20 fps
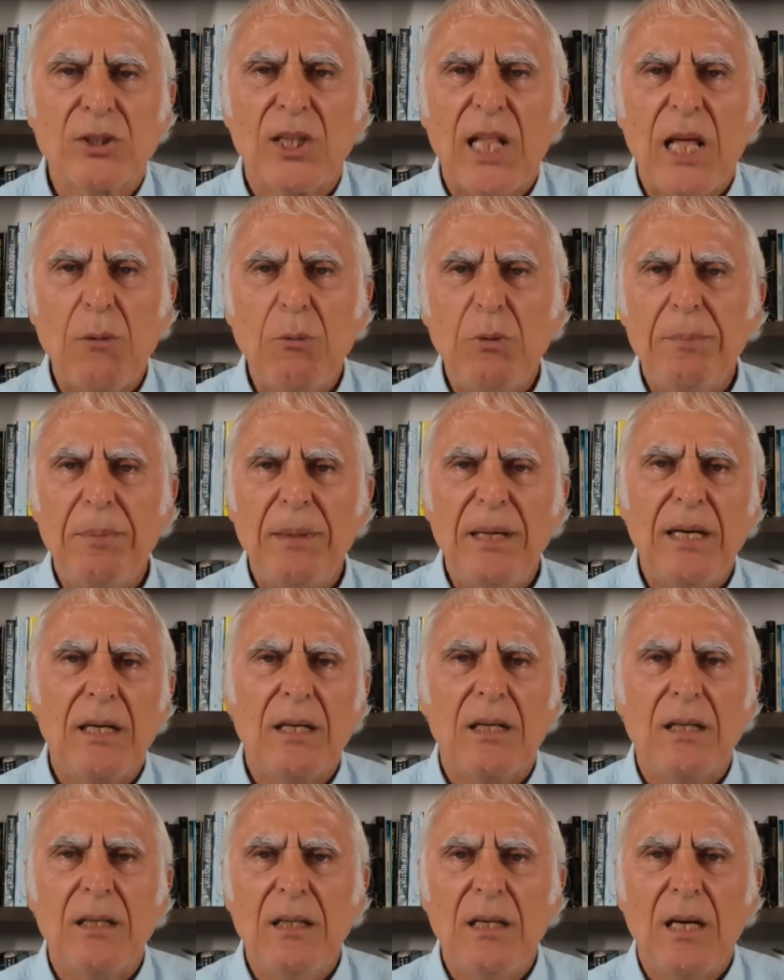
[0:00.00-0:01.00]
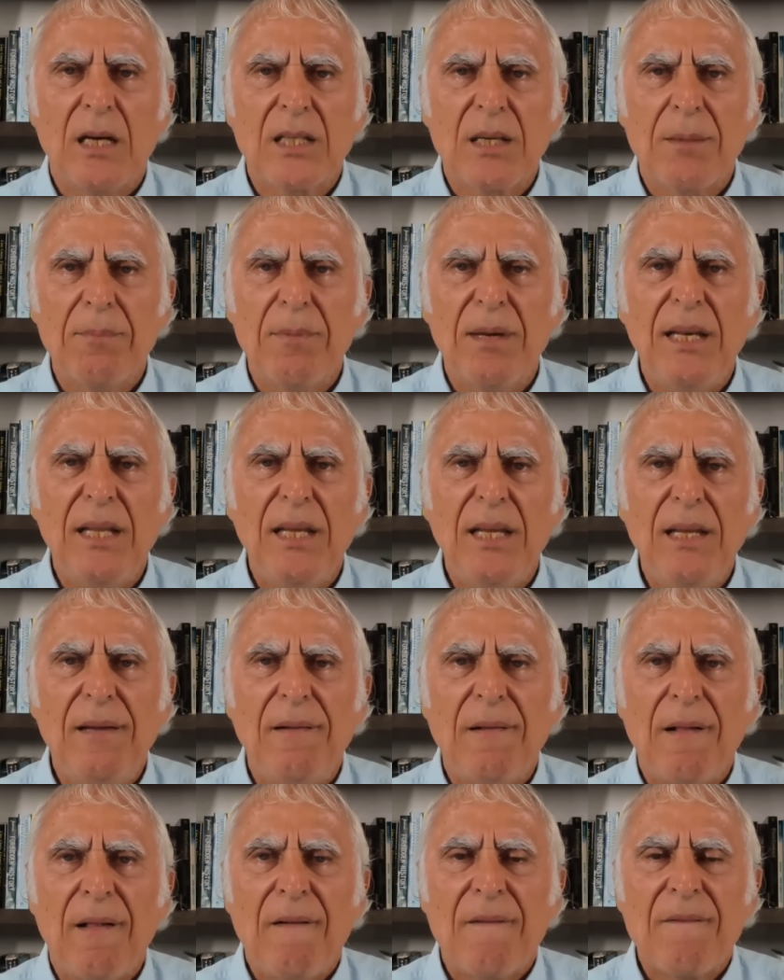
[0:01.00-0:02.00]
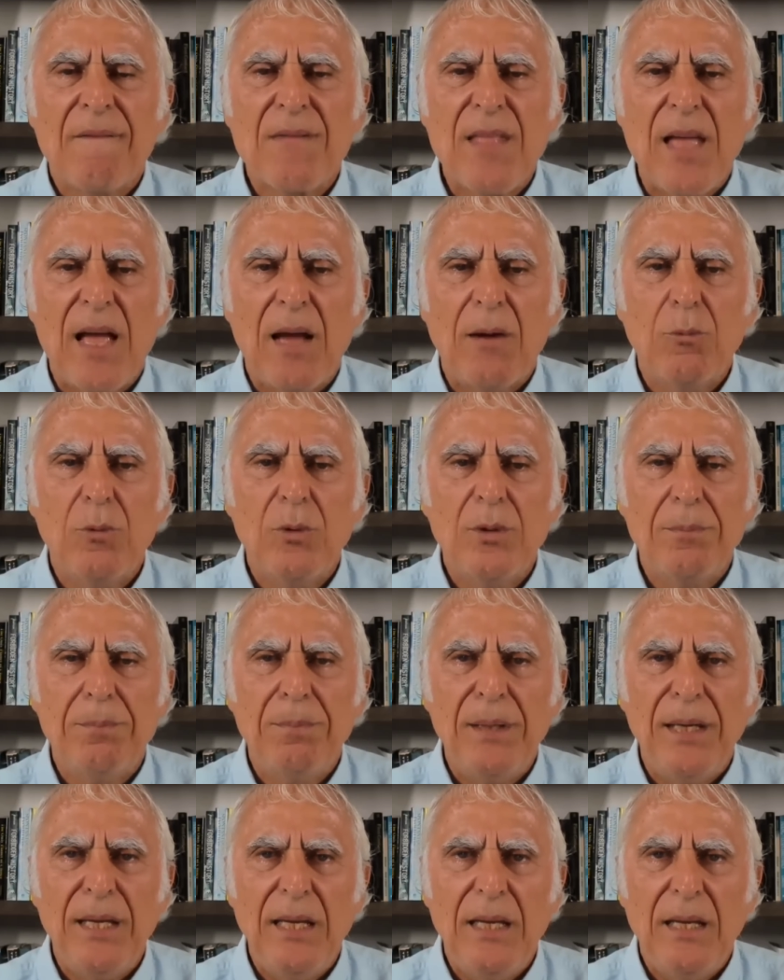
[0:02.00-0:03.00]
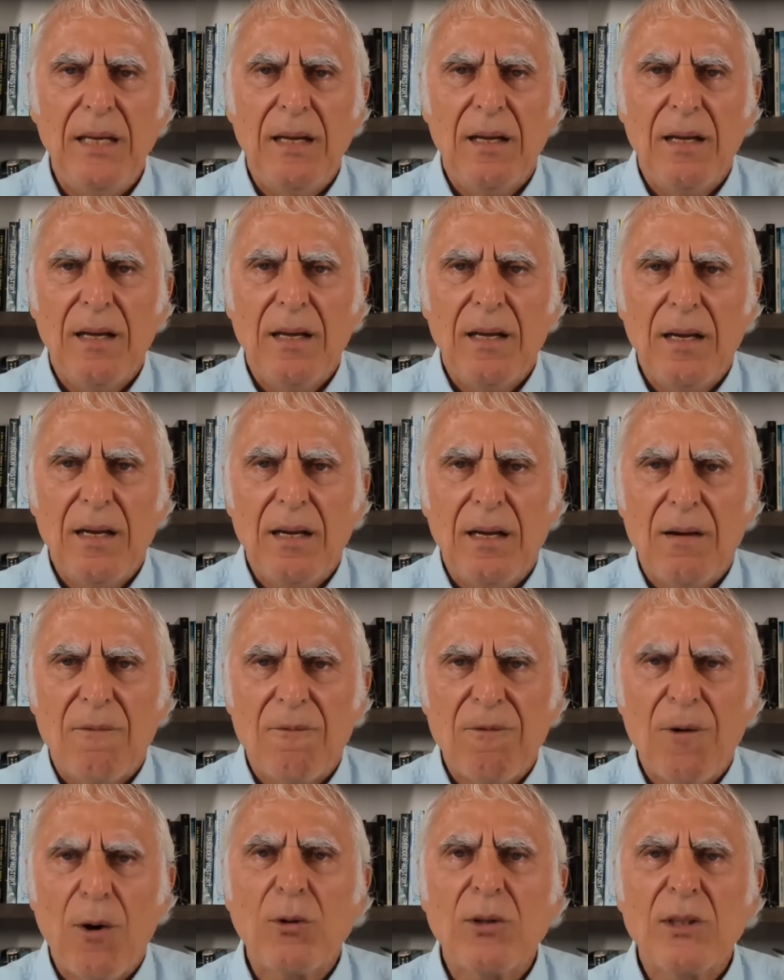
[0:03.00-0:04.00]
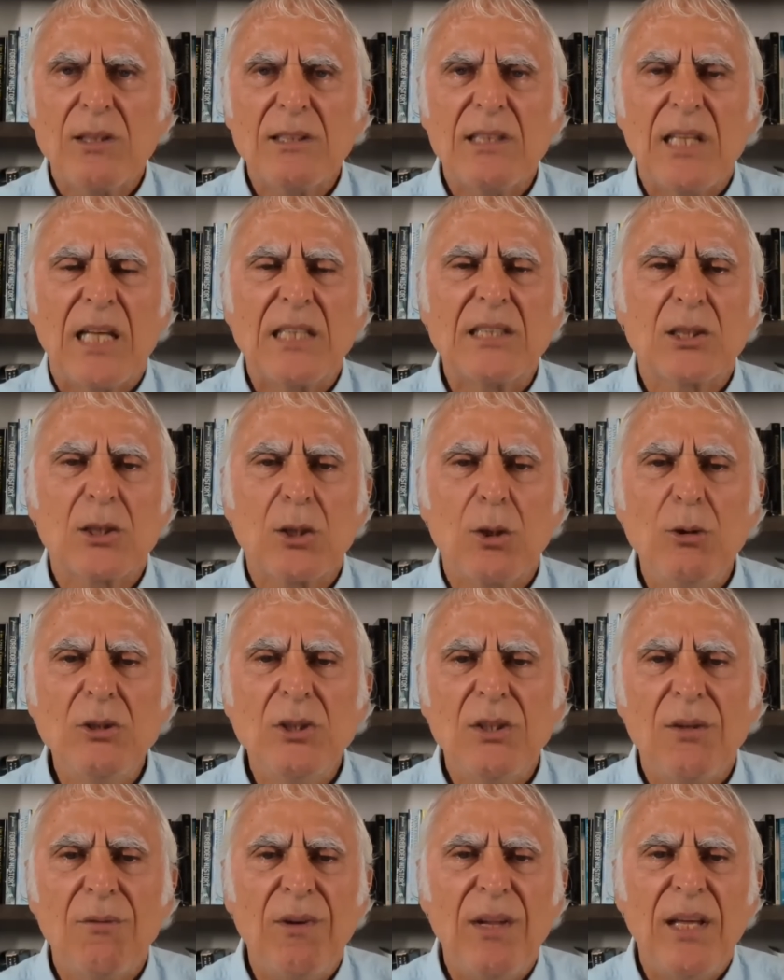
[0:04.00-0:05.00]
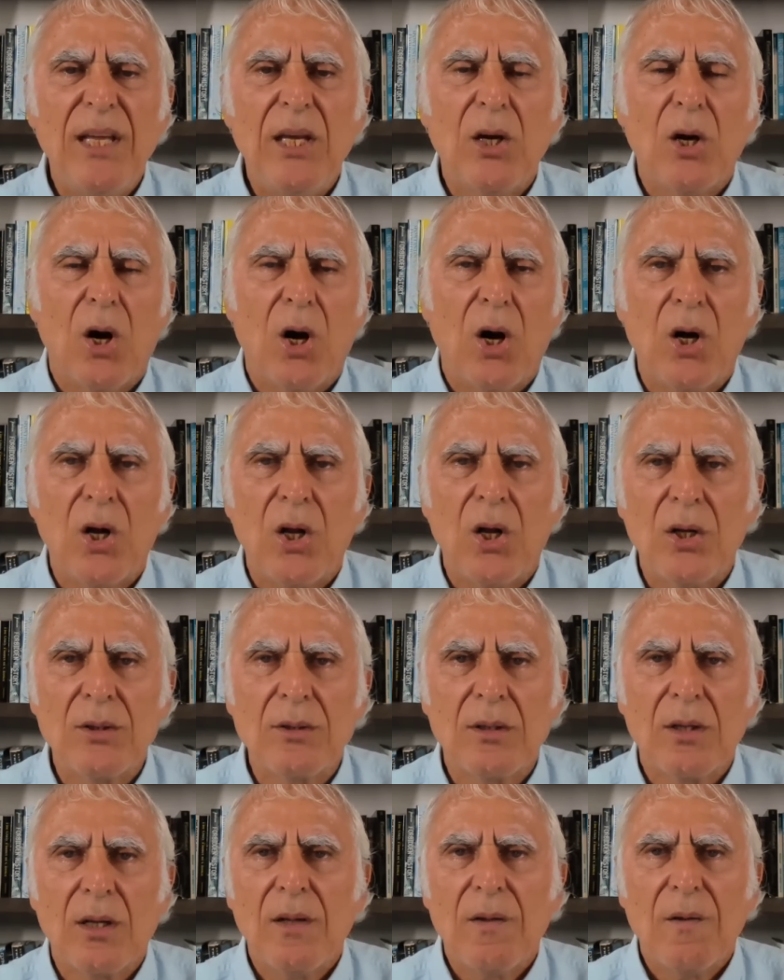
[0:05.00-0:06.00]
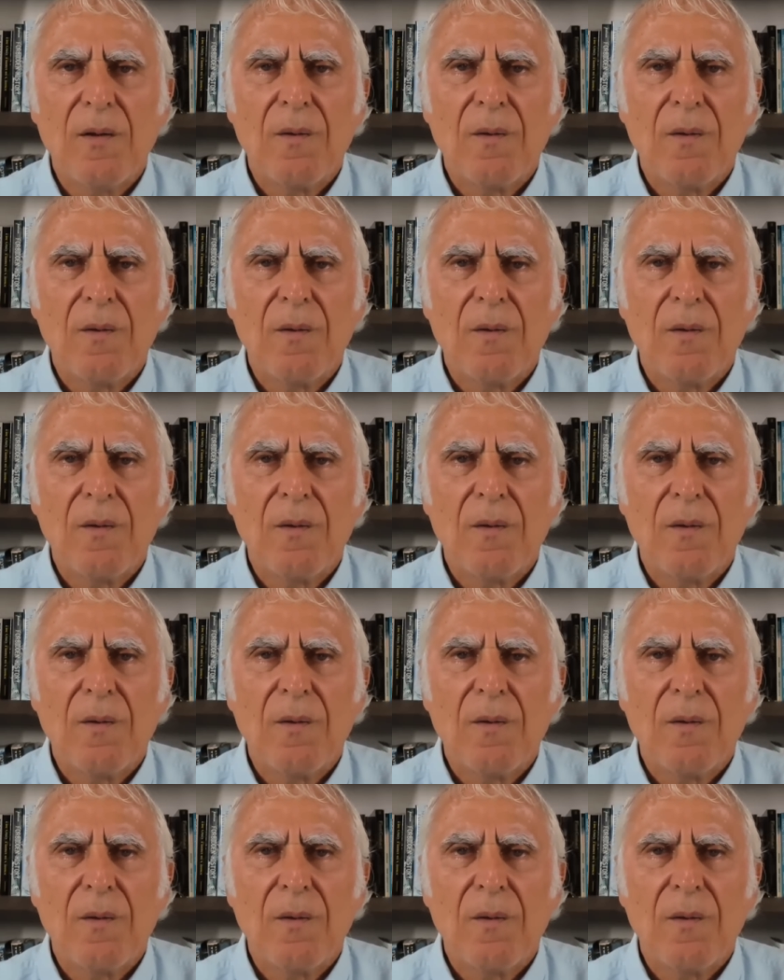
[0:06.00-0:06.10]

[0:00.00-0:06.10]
So that would be a committee that would be focused exclusively on